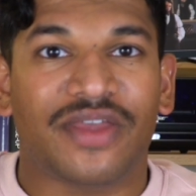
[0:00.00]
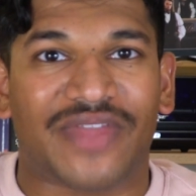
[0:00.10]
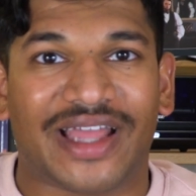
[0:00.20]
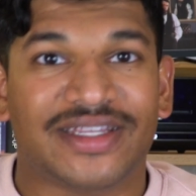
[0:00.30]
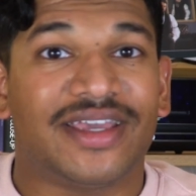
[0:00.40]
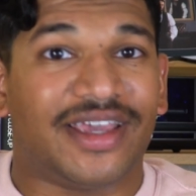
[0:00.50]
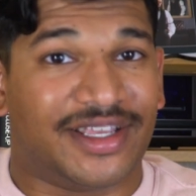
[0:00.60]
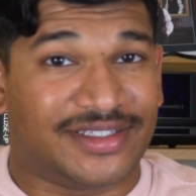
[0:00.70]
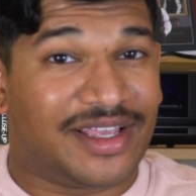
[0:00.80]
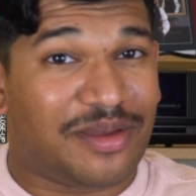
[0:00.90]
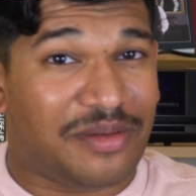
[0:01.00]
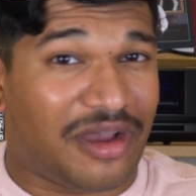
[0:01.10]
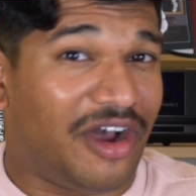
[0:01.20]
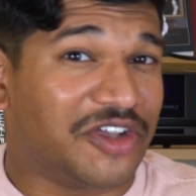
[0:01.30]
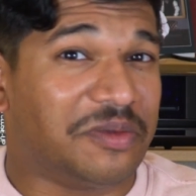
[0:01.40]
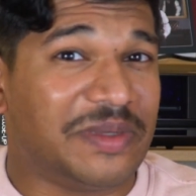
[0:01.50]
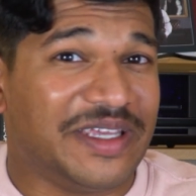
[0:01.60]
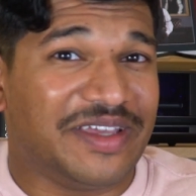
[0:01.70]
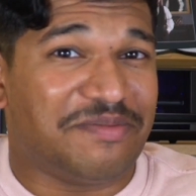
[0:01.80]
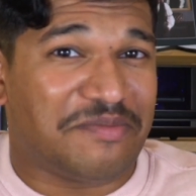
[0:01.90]
that is
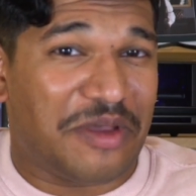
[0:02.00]
arguably